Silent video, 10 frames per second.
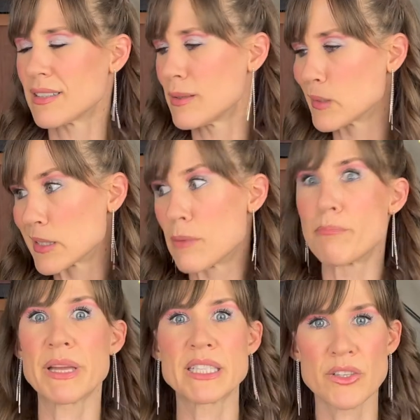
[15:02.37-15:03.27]
a
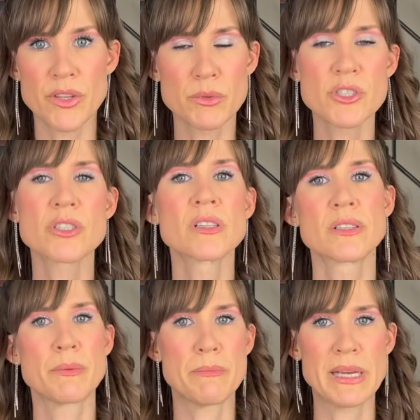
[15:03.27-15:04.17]
big deal. They were just a
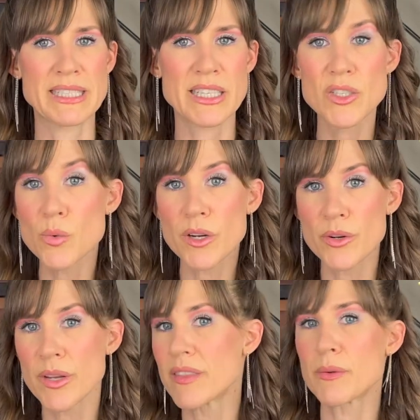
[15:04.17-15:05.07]
little bit messy to work
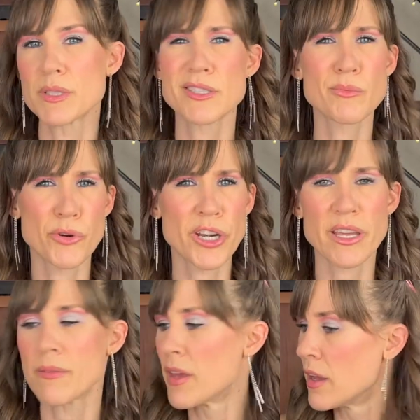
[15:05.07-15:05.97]
with. They were still
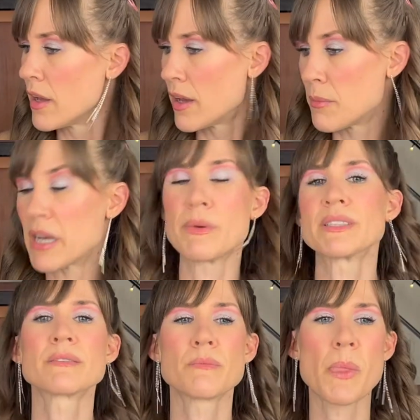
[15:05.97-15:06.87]
pretty.
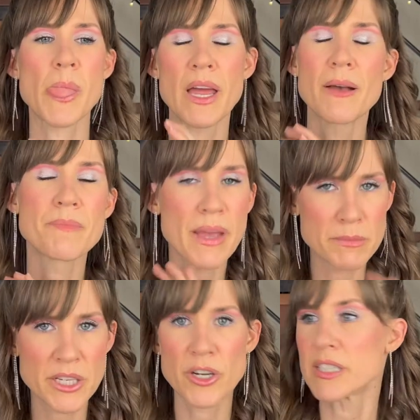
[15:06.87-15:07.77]
Anyways, I'm
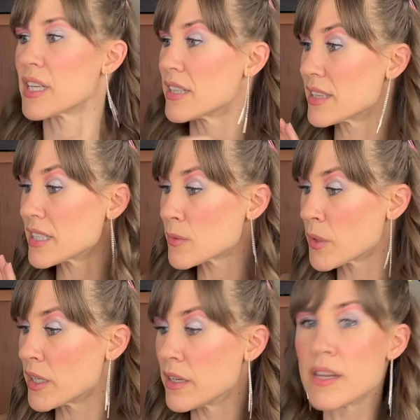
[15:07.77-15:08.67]
digressing. This
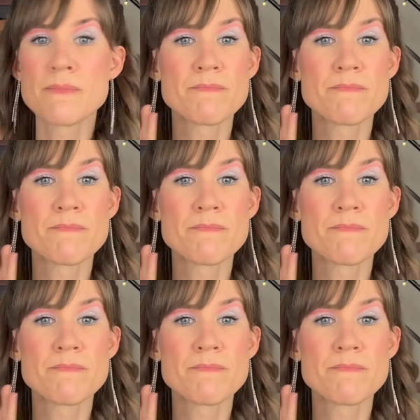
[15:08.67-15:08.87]
one